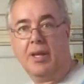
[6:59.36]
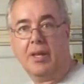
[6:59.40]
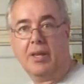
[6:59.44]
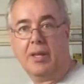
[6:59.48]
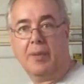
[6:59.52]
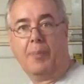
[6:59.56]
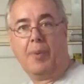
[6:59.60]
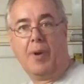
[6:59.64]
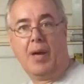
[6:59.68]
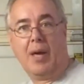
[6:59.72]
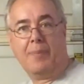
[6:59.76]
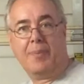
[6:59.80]

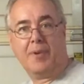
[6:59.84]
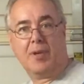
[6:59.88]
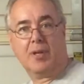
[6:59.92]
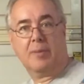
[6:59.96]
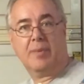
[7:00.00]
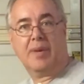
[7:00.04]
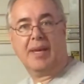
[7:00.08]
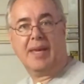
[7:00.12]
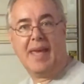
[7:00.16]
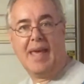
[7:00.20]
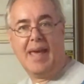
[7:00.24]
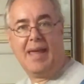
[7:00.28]
the
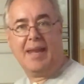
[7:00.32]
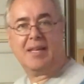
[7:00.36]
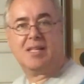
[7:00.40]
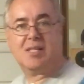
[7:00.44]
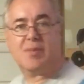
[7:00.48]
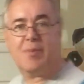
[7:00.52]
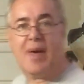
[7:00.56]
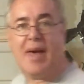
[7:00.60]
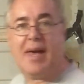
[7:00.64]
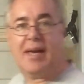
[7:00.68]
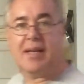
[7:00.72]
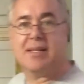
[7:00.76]
Popular
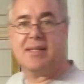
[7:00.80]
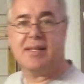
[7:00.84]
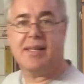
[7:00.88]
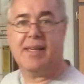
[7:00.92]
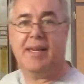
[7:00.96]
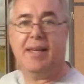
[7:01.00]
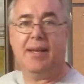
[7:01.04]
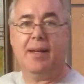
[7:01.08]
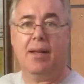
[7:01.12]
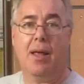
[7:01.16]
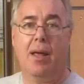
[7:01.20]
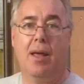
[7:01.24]
Mechanics
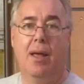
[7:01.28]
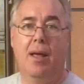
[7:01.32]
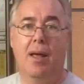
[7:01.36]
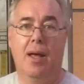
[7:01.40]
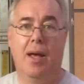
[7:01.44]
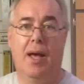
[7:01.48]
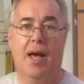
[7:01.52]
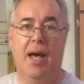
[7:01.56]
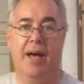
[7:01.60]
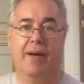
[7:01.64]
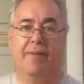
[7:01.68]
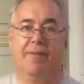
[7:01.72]
magazine
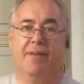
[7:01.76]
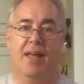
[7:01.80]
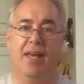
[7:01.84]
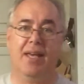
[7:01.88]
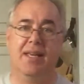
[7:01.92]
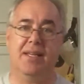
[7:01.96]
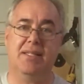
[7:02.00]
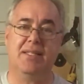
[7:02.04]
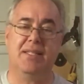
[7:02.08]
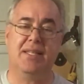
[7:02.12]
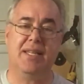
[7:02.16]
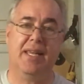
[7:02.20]
of
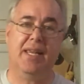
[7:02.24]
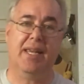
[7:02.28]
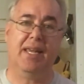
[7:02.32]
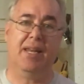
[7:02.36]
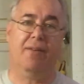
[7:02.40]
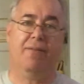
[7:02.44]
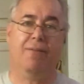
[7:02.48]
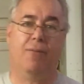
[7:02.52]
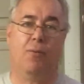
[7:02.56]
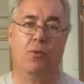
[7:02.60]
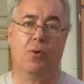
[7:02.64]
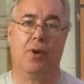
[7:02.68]

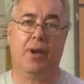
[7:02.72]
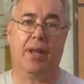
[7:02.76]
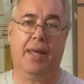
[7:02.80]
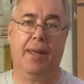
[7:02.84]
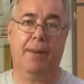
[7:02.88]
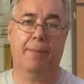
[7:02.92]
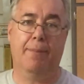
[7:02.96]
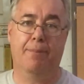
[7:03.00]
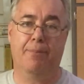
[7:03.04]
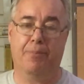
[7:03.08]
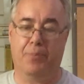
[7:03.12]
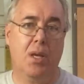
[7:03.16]

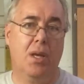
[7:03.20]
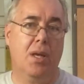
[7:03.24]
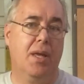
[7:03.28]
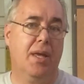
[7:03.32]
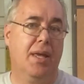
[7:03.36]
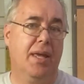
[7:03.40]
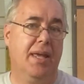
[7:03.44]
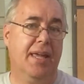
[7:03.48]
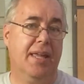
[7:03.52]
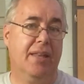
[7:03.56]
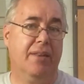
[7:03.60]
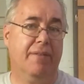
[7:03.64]
1940.
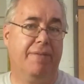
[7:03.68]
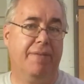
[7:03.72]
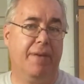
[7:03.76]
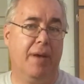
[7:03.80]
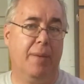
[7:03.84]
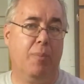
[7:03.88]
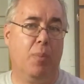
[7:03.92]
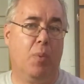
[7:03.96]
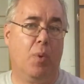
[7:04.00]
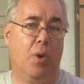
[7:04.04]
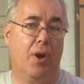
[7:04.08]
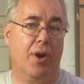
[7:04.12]
In
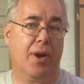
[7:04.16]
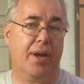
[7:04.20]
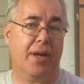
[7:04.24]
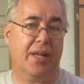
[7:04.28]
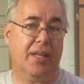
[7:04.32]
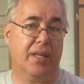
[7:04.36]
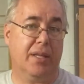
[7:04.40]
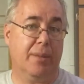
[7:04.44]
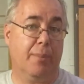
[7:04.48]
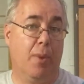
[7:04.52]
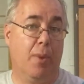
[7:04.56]
February and the